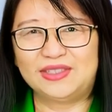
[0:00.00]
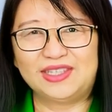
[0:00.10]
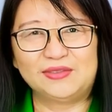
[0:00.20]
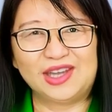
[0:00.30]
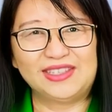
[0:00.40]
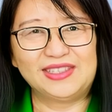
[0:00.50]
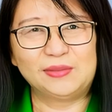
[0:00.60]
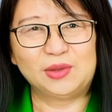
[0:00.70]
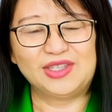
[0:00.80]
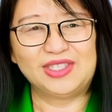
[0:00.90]
Defines
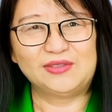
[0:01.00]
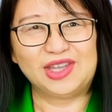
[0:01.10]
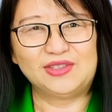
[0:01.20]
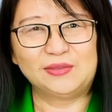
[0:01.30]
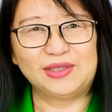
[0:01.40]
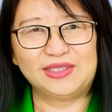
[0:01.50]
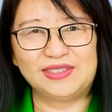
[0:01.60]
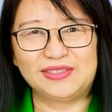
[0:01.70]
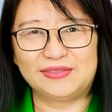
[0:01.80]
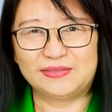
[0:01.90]
the parts of
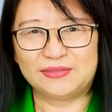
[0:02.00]
government.